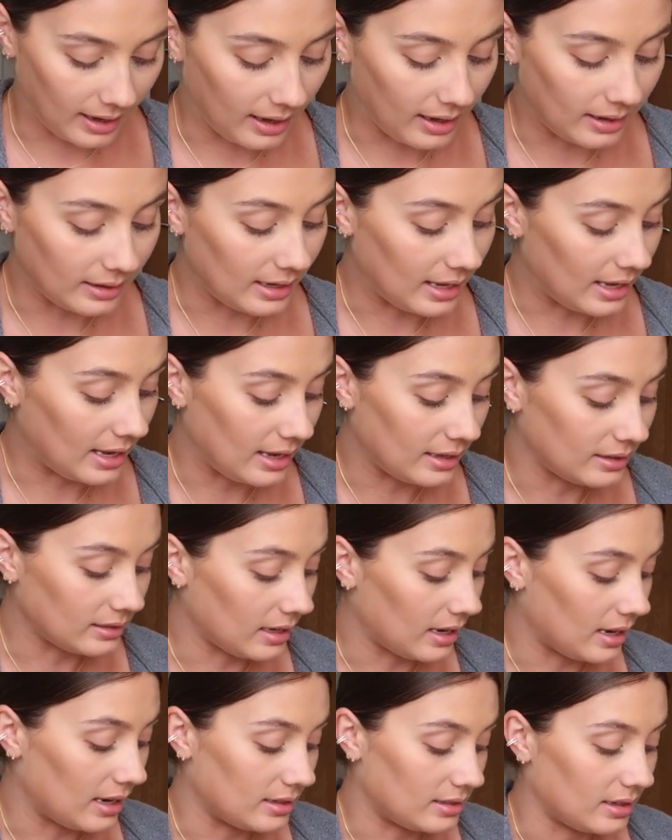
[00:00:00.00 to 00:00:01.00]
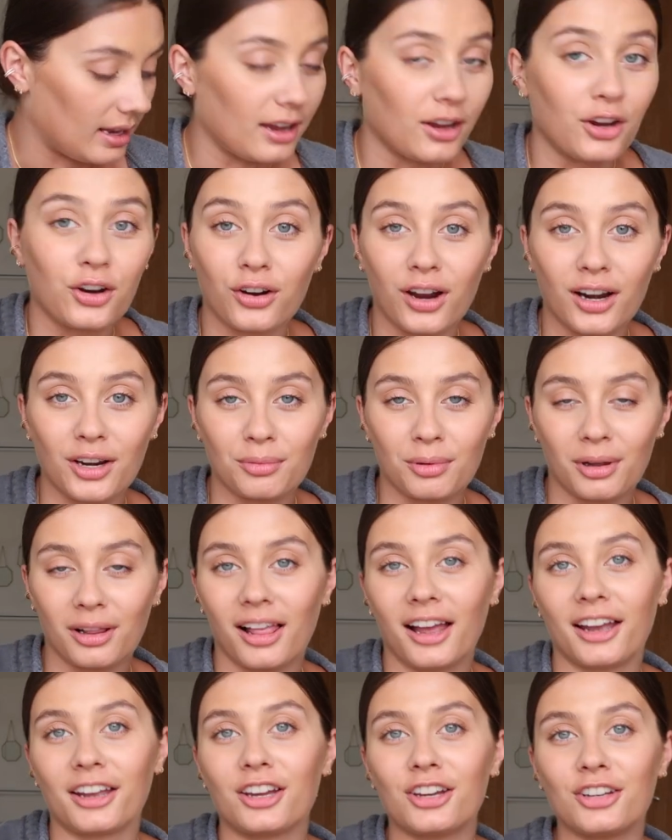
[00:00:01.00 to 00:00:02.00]
and it is incredible.
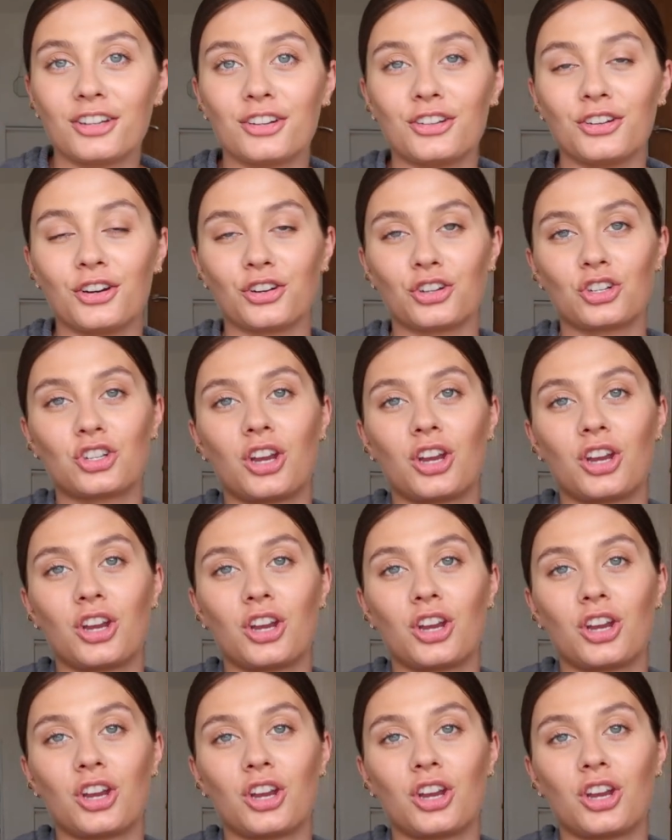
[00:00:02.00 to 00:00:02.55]
I couldn't not